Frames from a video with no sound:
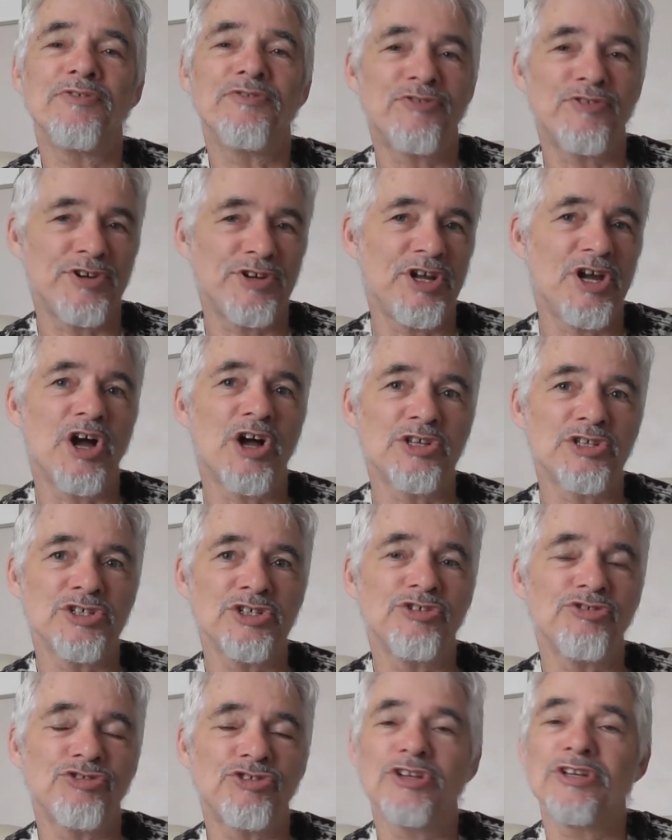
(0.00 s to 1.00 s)
for an
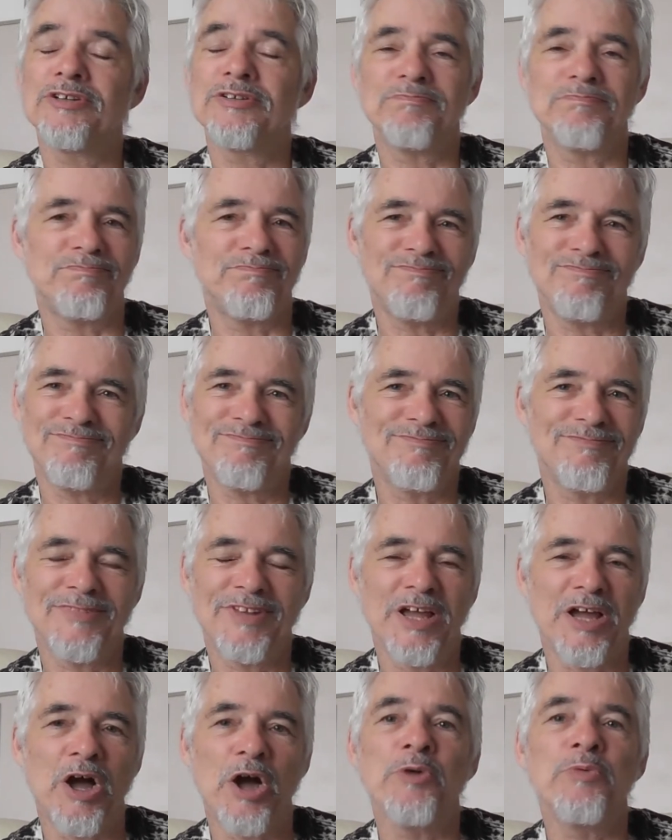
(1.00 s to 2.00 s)
artist,
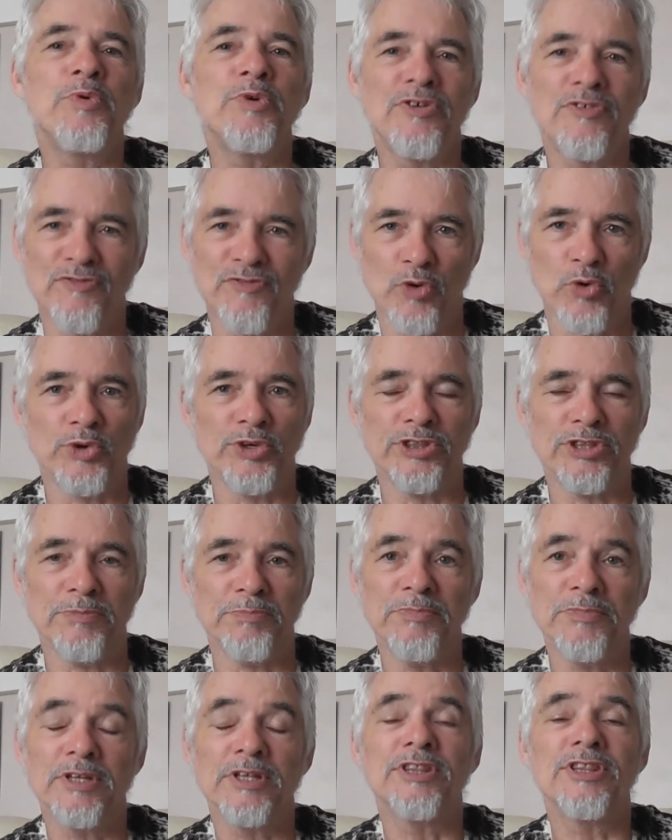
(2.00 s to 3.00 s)
I would avoid
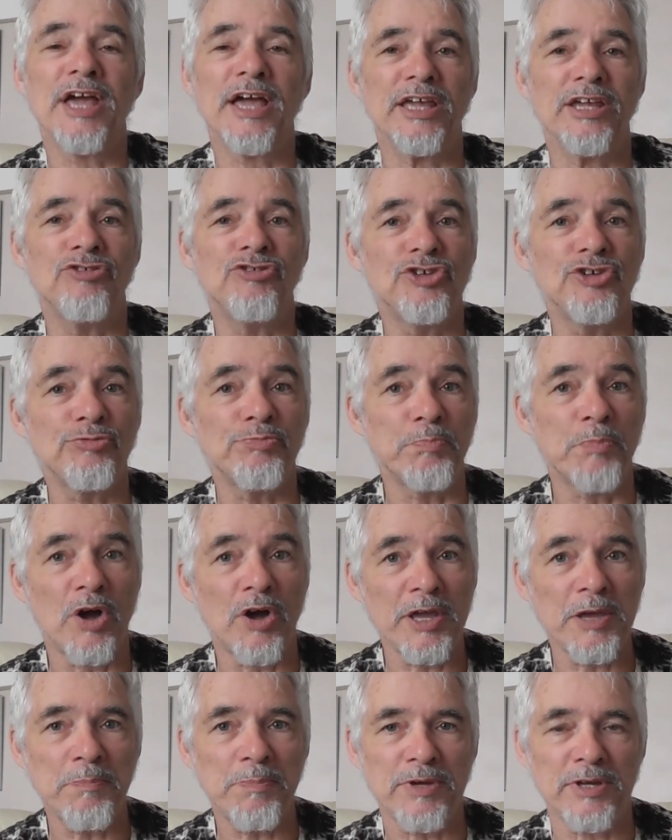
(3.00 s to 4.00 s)
them. That is just
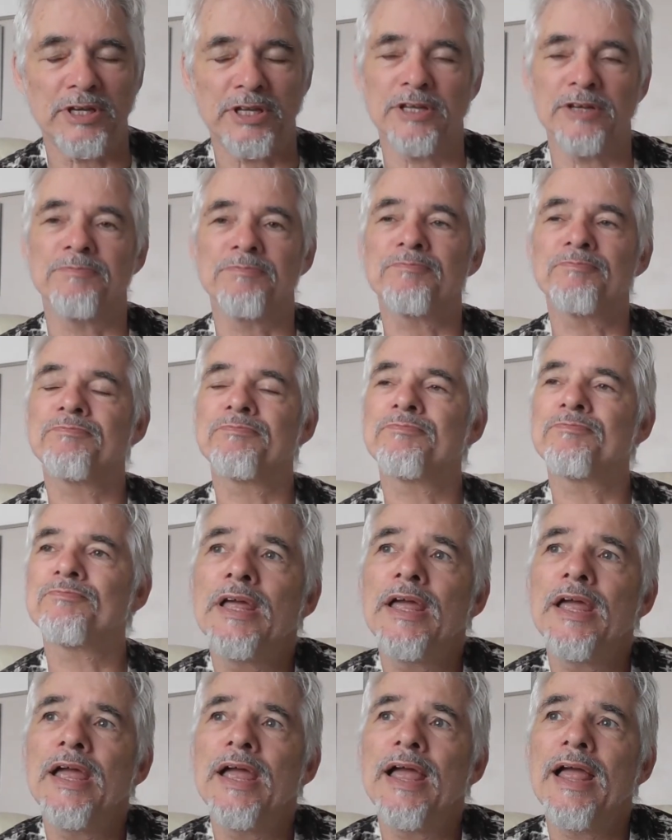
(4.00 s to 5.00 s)
my opinion.
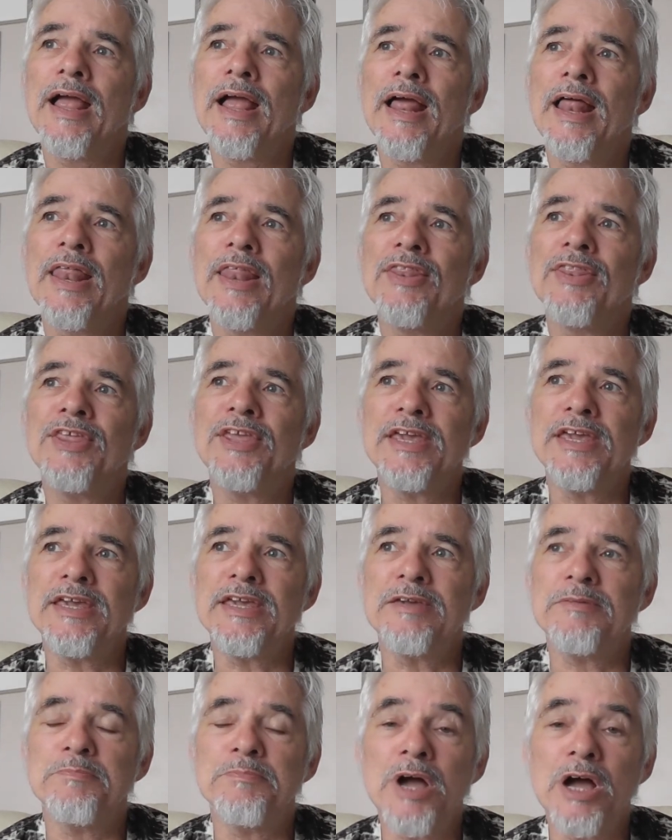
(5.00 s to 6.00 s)

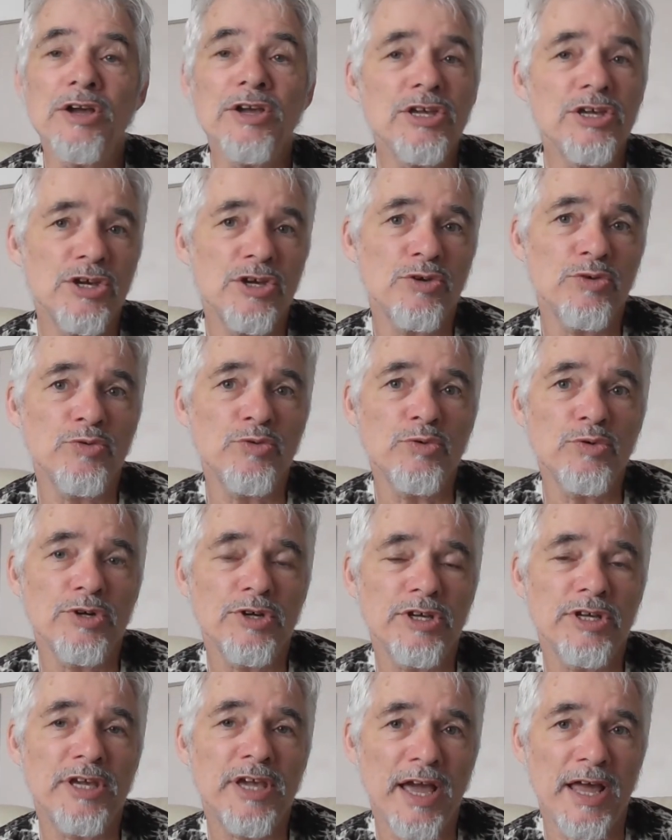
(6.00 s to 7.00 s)
The Mongo
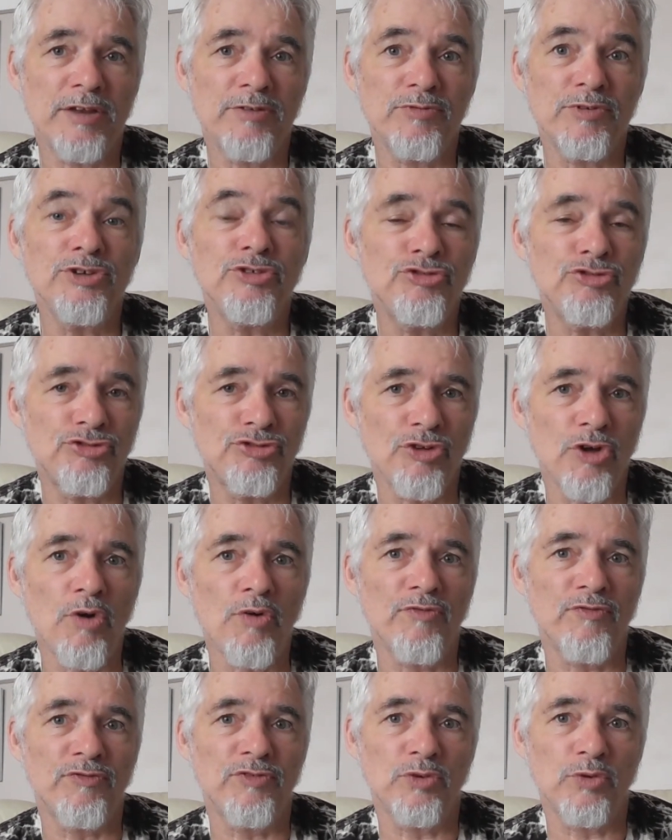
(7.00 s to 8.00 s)
Gallery
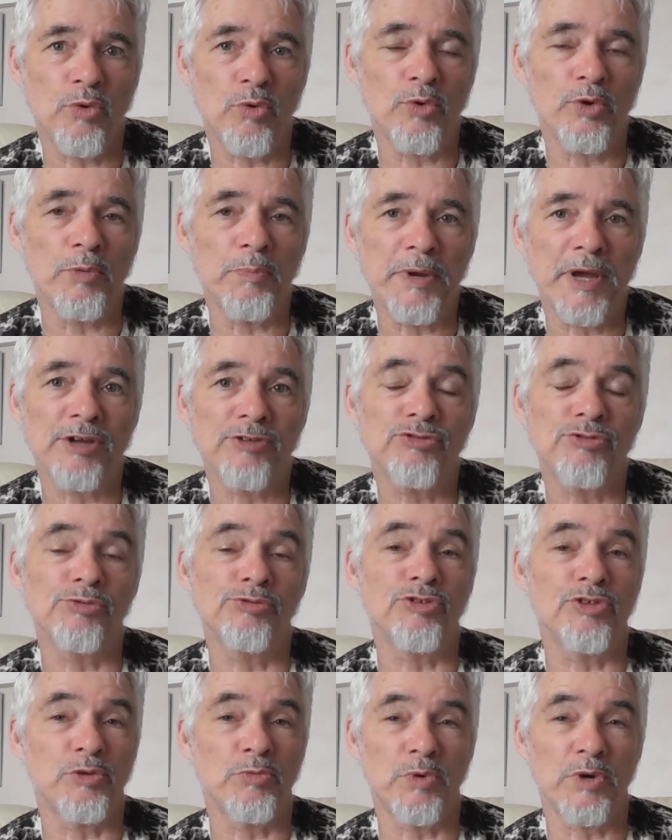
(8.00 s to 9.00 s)
soft oil
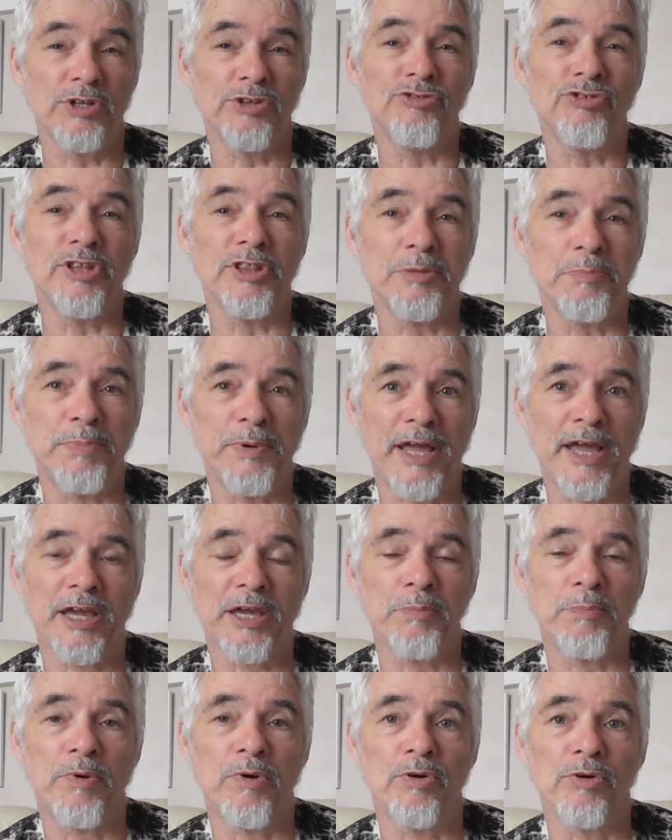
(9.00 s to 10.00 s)
pastels are the ones in the
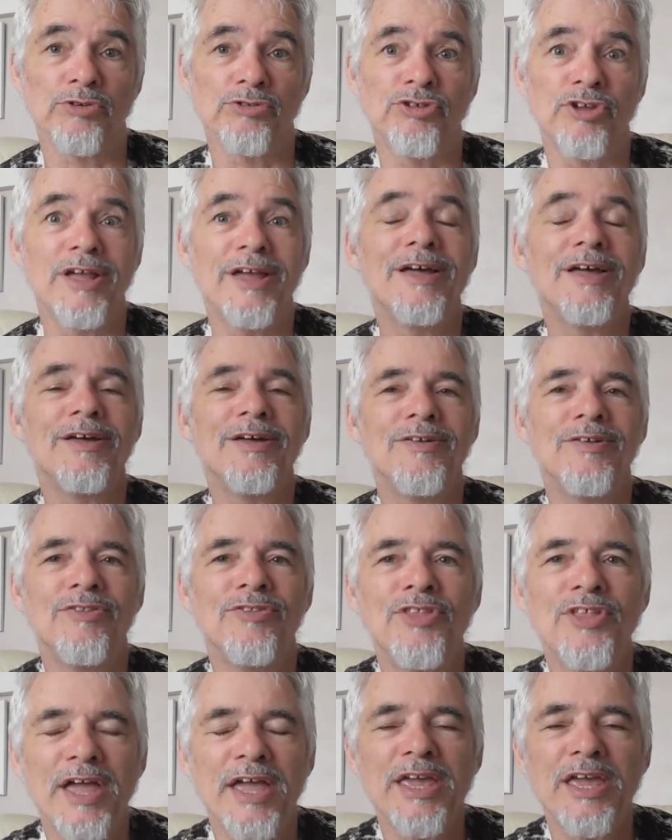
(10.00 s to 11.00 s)
black box.
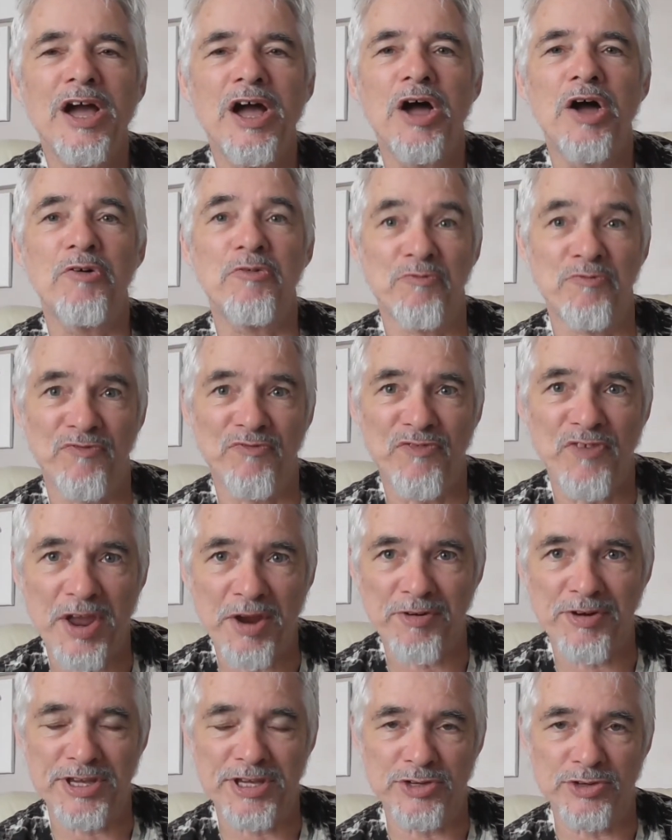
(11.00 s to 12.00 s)
They are
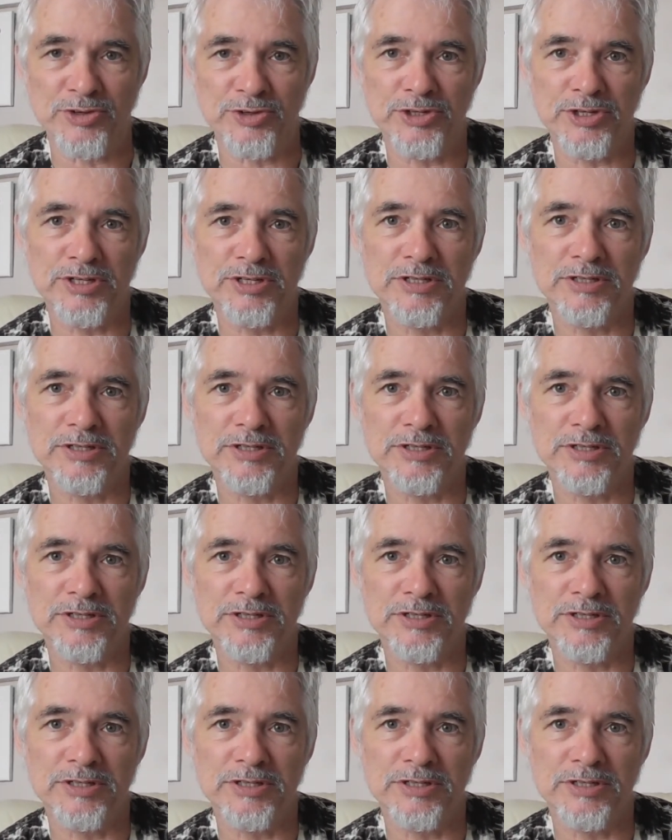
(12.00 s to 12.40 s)
very good,